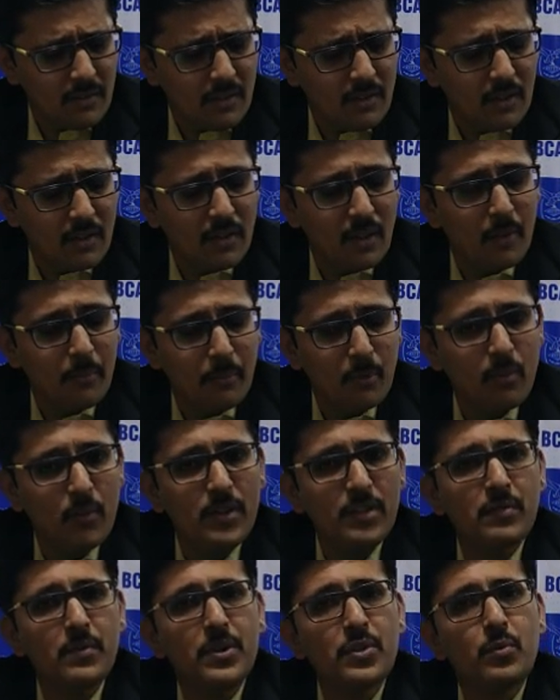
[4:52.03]
the
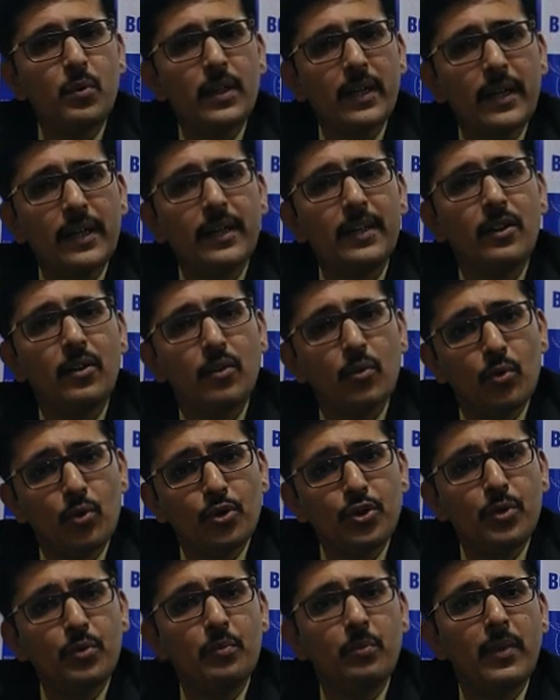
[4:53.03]
approvals which were getting
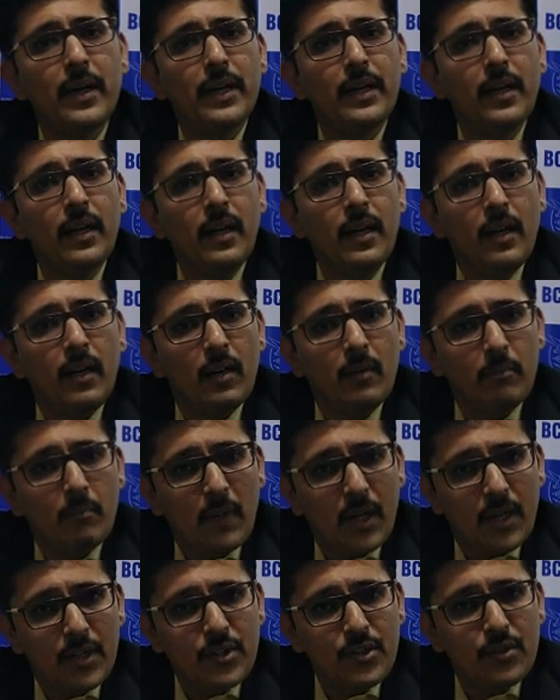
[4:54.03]
closed by
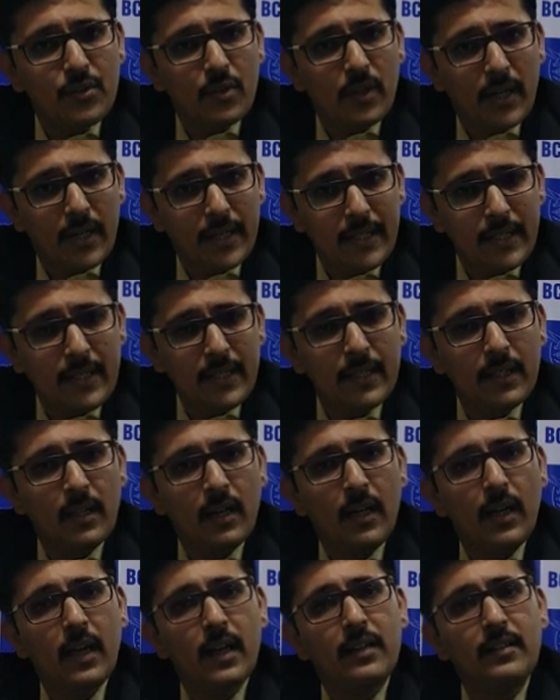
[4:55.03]
March
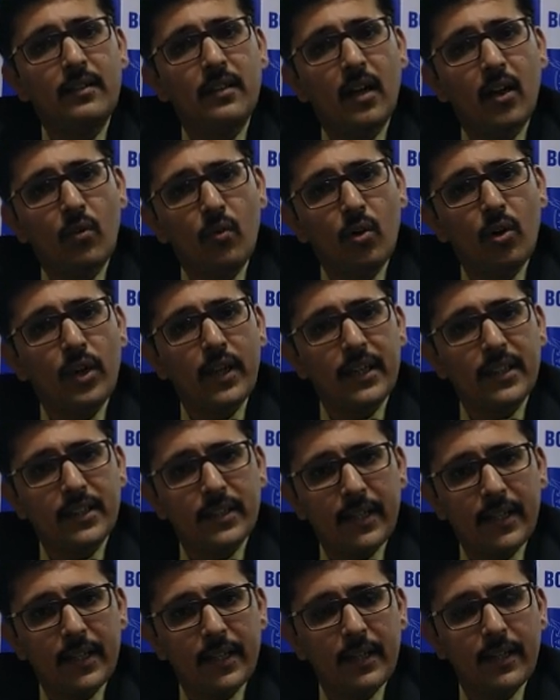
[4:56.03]
19 has now got
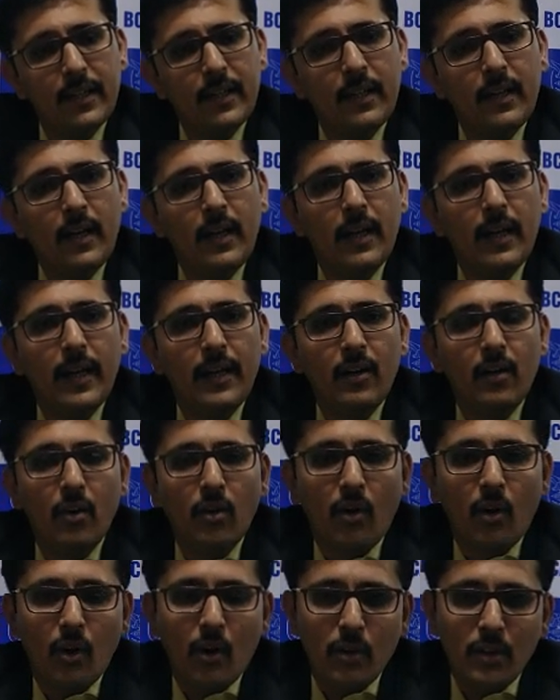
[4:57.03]
extended,
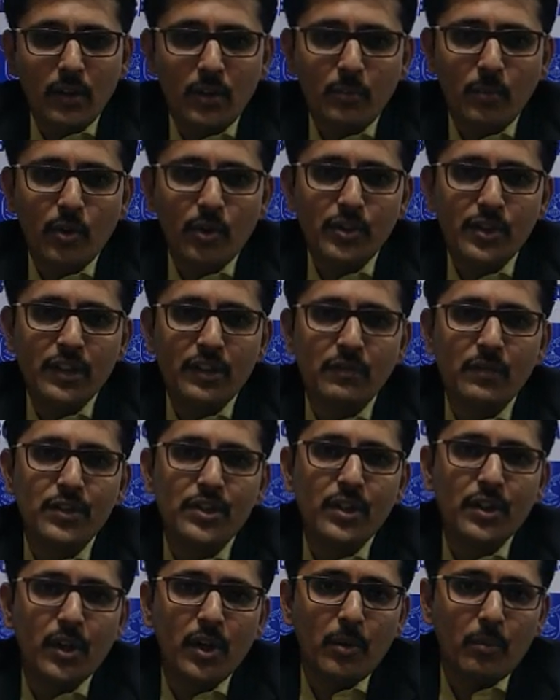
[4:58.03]
and all the projects
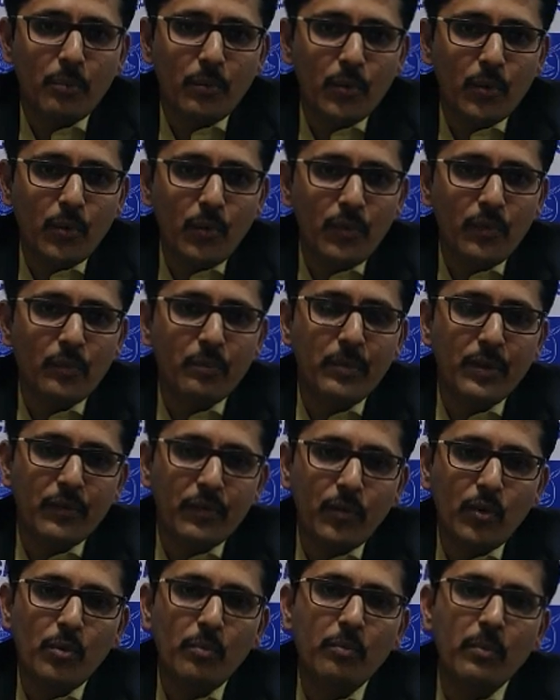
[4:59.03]
which are approved
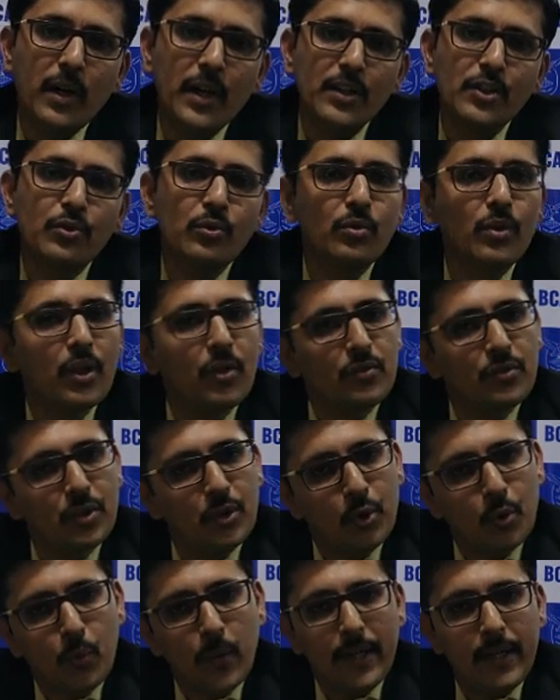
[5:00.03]
before March
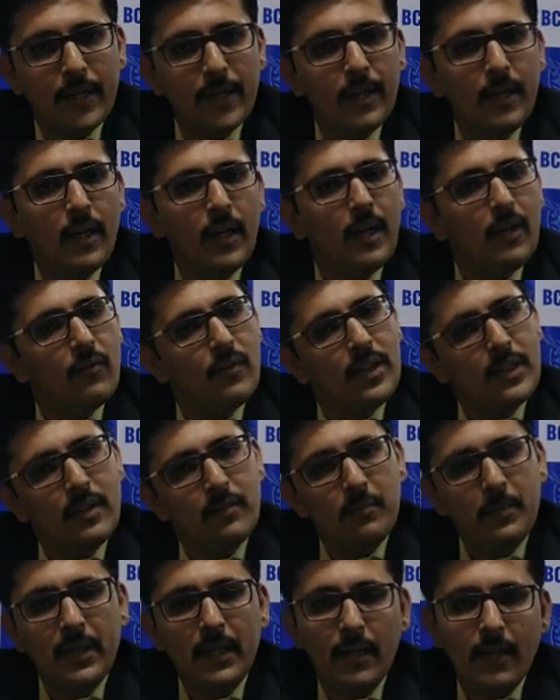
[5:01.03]
2020 will
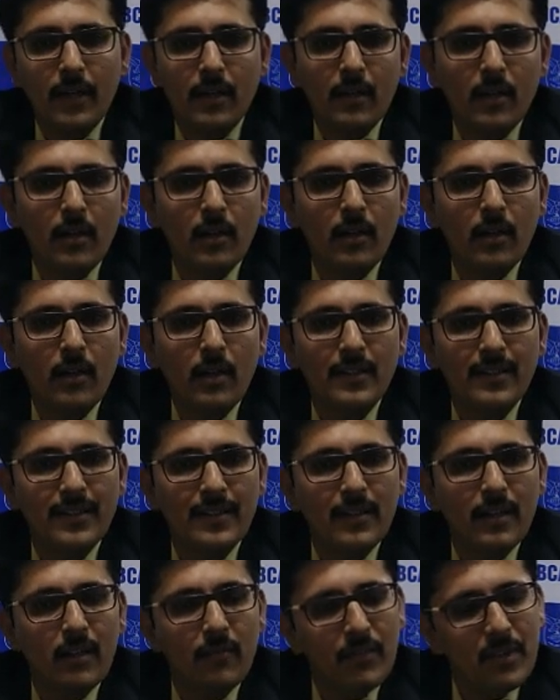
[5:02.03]
be
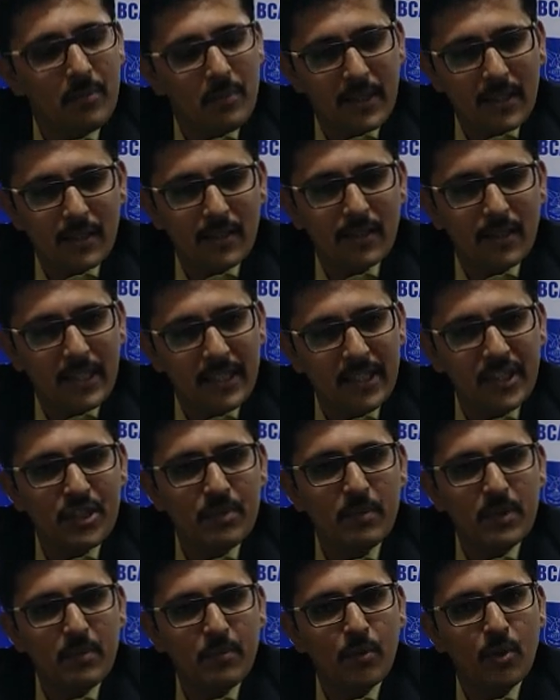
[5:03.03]

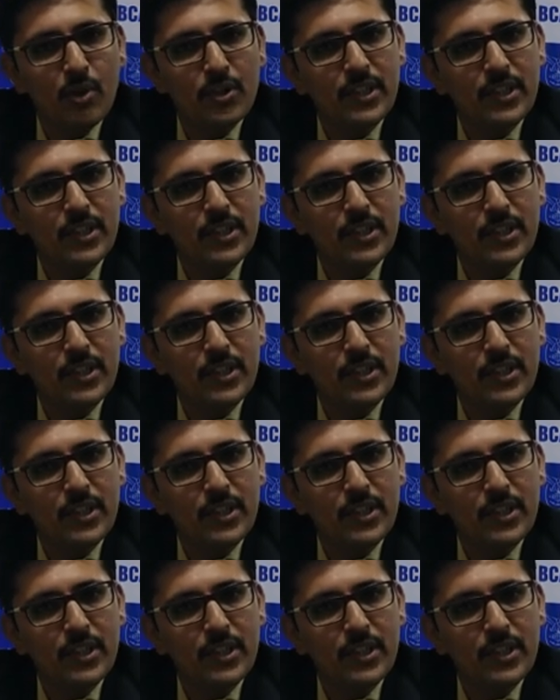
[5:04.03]
eligible